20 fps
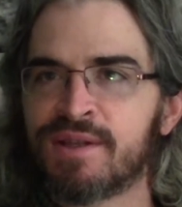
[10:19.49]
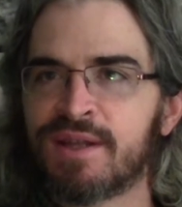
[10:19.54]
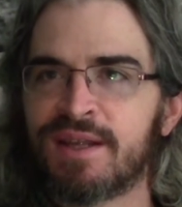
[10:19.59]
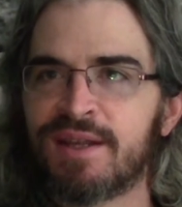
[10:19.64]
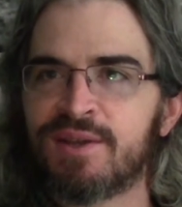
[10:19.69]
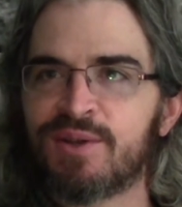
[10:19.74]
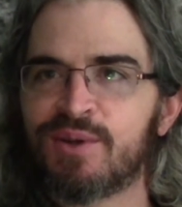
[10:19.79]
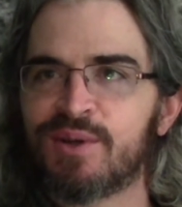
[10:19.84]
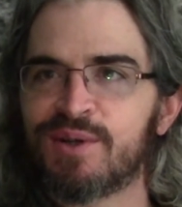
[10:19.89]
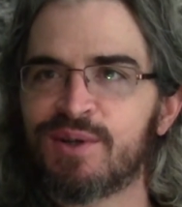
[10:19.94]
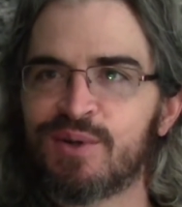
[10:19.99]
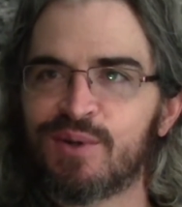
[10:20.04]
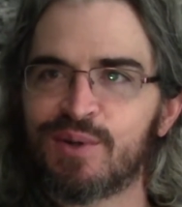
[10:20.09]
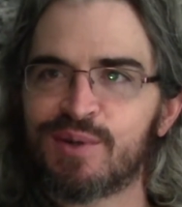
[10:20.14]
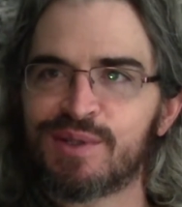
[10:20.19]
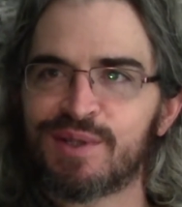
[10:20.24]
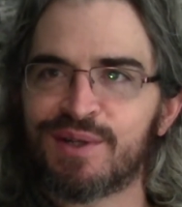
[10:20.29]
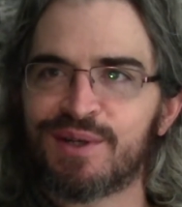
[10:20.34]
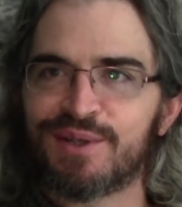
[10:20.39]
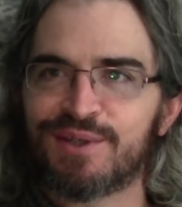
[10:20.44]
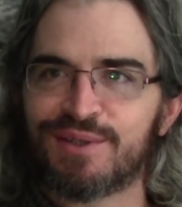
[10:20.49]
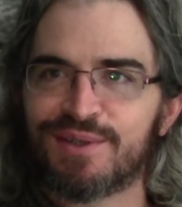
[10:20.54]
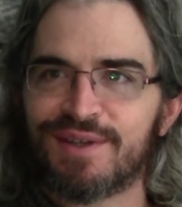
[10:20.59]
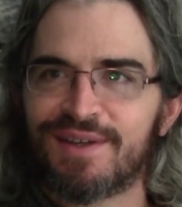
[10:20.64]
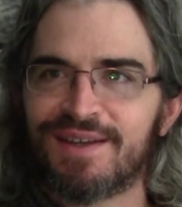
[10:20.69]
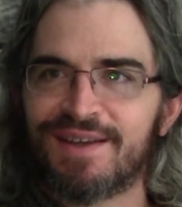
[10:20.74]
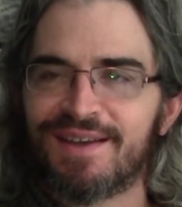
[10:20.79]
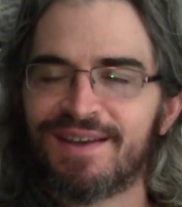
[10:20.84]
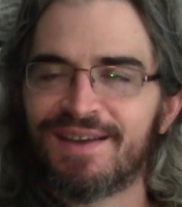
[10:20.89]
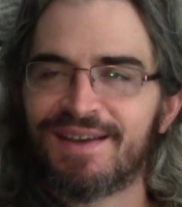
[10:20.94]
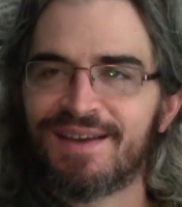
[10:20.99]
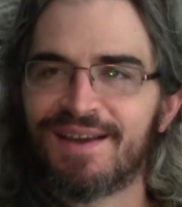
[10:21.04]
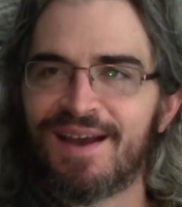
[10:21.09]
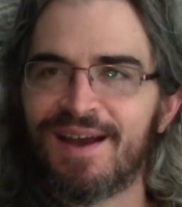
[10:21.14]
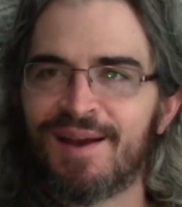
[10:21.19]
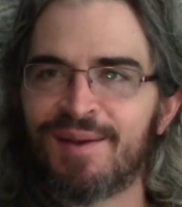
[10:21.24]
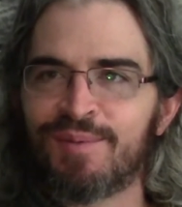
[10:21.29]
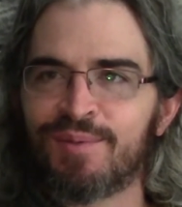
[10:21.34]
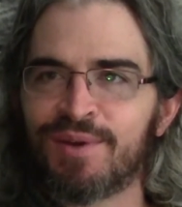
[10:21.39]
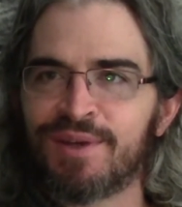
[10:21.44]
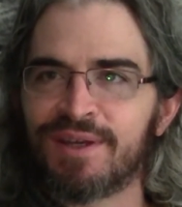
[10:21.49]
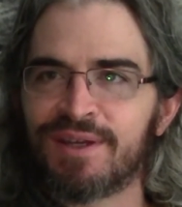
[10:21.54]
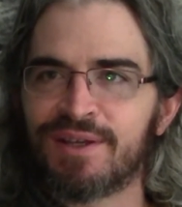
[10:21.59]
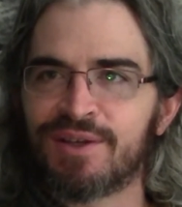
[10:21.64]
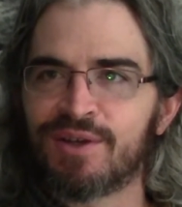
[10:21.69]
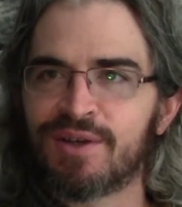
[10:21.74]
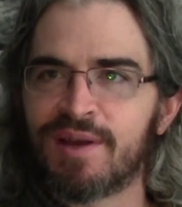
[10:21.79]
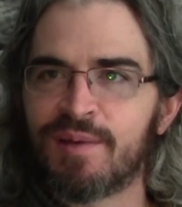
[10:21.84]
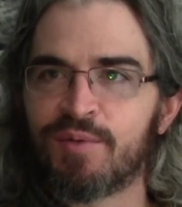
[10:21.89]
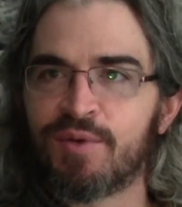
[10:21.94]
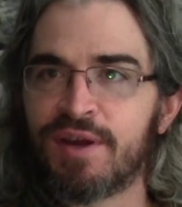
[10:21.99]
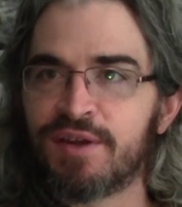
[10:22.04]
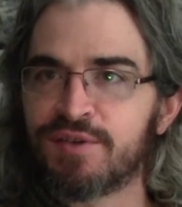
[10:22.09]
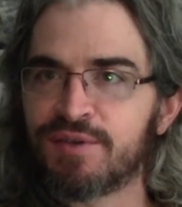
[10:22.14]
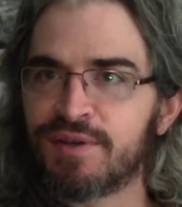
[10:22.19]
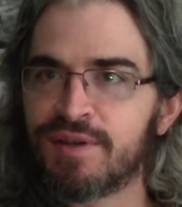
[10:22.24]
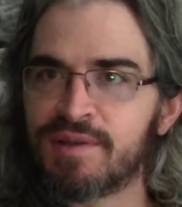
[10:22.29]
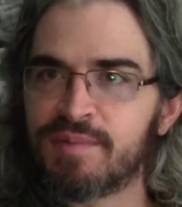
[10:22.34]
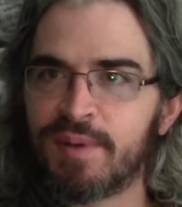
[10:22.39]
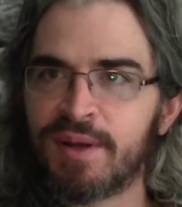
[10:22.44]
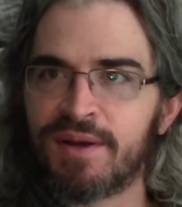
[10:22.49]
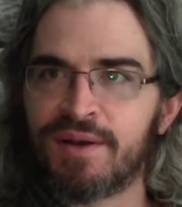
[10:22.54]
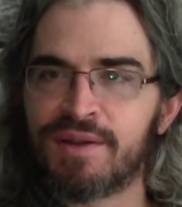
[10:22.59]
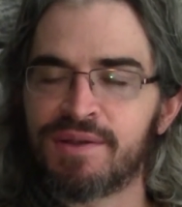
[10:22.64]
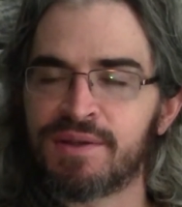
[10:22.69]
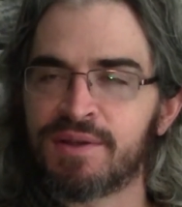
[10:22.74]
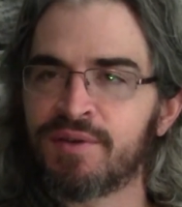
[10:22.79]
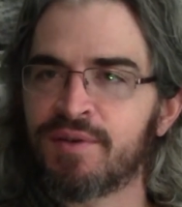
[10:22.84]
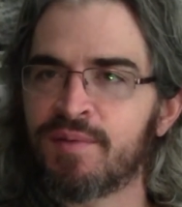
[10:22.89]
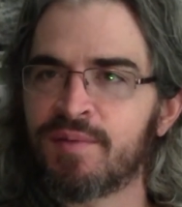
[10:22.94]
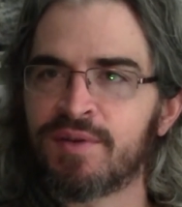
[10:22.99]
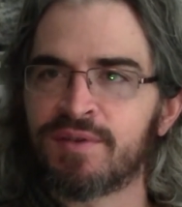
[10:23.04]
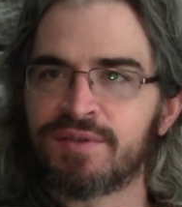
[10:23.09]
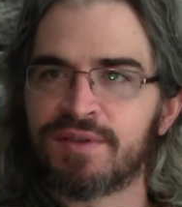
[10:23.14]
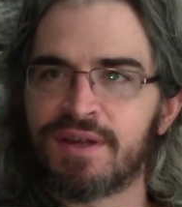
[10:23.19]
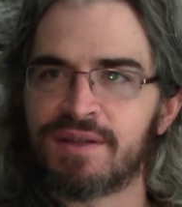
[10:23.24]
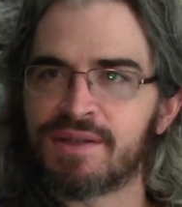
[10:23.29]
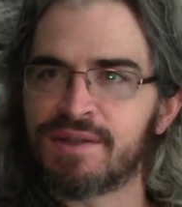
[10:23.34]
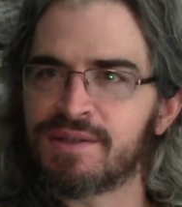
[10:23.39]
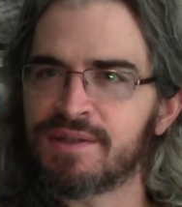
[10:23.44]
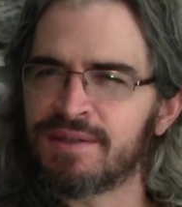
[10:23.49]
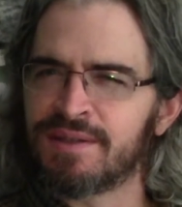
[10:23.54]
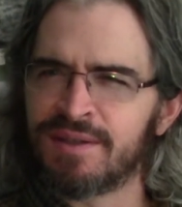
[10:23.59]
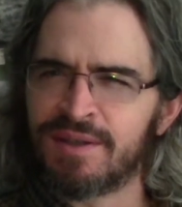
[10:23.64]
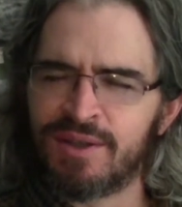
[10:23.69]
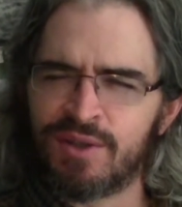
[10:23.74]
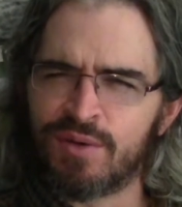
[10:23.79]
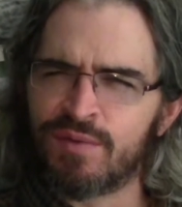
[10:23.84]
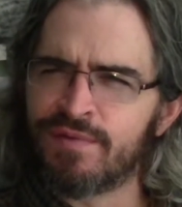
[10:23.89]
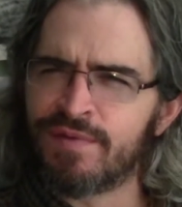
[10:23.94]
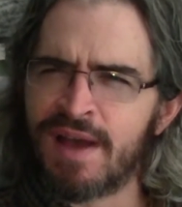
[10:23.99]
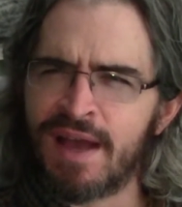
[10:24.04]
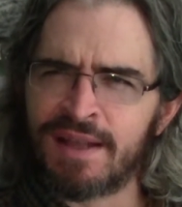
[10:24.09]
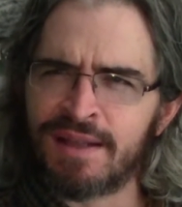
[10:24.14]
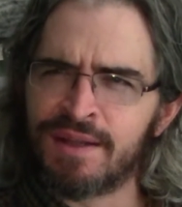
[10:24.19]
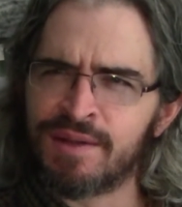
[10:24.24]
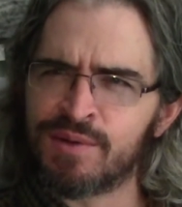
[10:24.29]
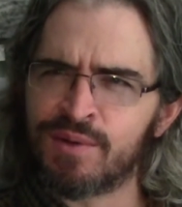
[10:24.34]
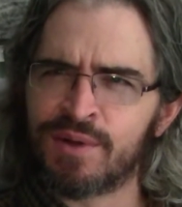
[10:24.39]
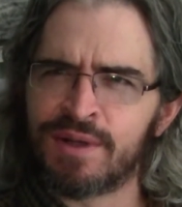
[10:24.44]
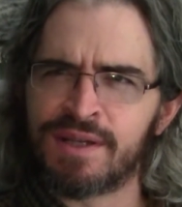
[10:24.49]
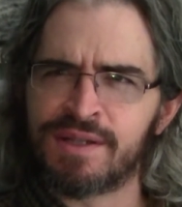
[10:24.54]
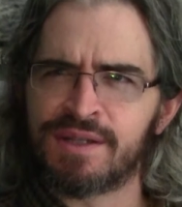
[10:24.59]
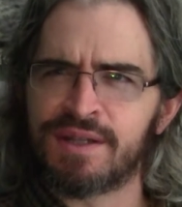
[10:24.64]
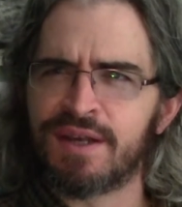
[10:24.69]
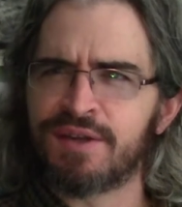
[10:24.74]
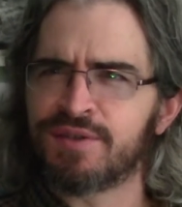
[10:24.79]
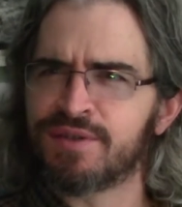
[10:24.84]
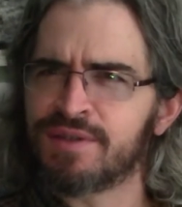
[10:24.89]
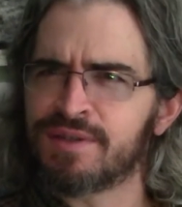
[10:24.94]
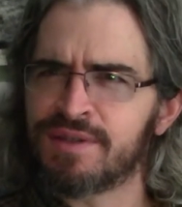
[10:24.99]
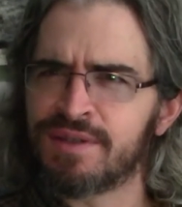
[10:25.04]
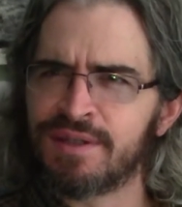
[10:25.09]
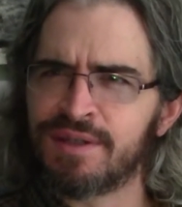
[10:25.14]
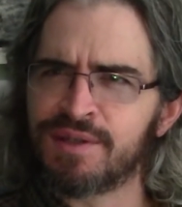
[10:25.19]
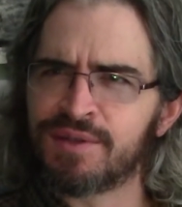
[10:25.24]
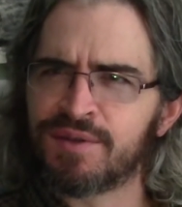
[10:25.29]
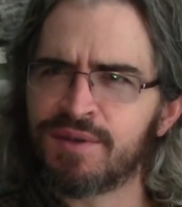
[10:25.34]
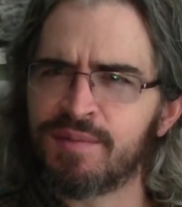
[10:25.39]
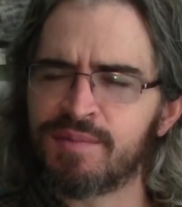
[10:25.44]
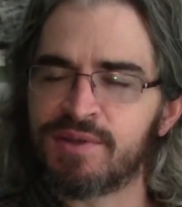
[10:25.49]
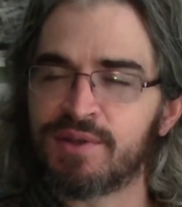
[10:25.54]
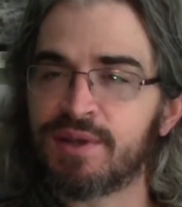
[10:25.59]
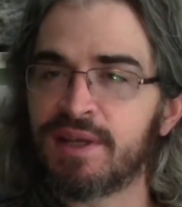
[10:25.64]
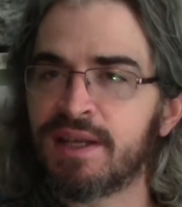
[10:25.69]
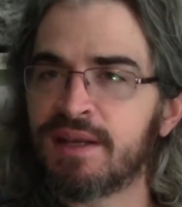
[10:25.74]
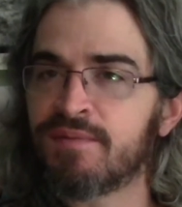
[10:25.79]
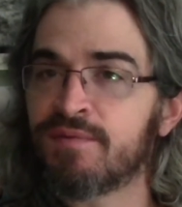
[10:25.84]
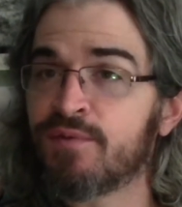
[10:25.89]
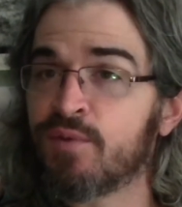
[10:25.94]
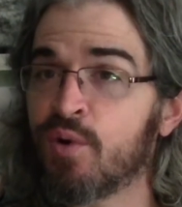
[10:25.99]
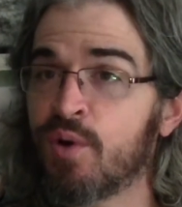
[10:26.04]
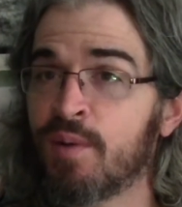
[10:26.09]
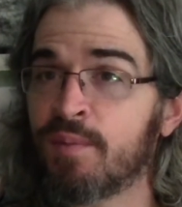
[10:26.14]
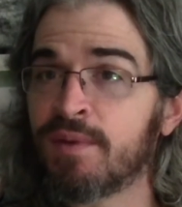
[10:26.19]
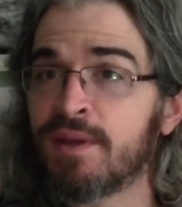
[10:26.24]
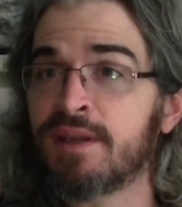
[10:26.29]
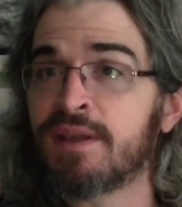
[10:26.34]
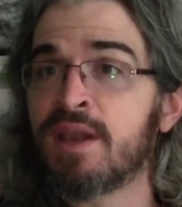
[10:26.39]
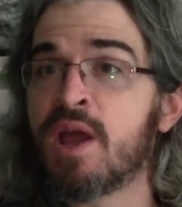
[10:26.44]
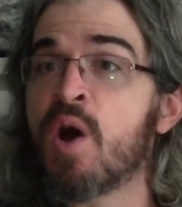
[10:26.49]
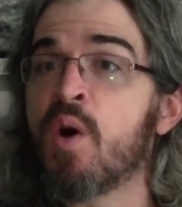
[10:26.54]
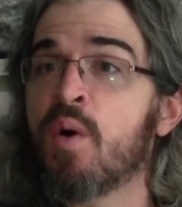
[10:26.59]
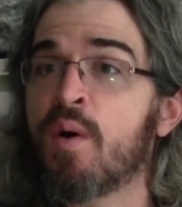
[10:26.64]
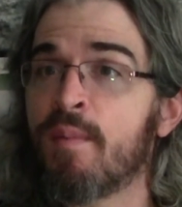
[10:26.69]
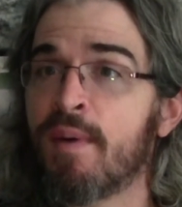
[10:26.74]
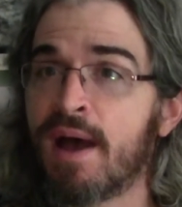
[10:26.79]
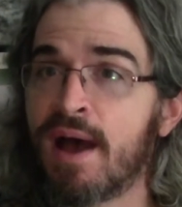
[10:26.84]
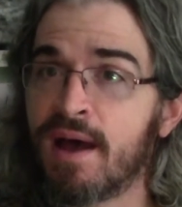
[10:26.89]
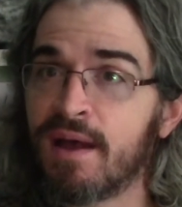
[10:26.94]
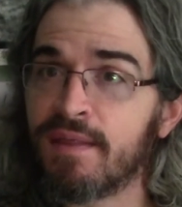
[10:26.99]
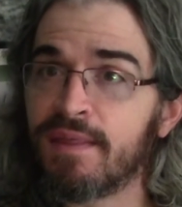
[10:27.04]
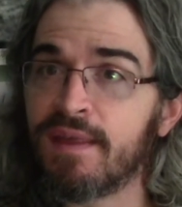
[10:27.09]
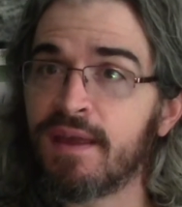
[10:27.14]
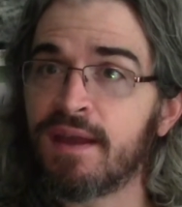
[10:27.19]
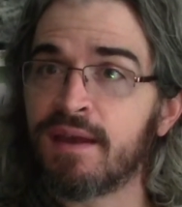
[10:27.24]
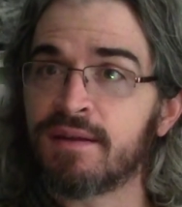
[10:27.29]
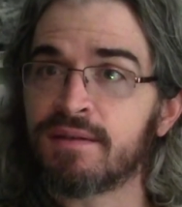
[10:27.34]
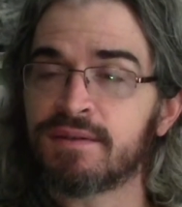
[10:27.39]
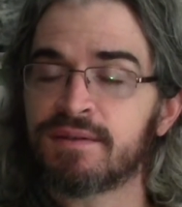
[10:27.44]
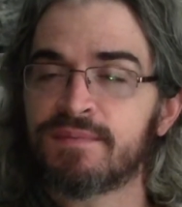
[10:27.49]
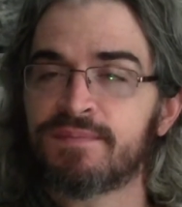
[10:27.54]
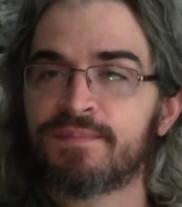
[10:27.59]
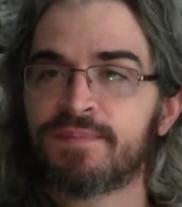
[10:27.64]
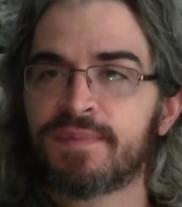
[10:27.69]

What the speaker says: knows how to do a Google search where you can look up racial disparities in criminal justice, and you'll find these organizations and these groups. So get informed and know about things,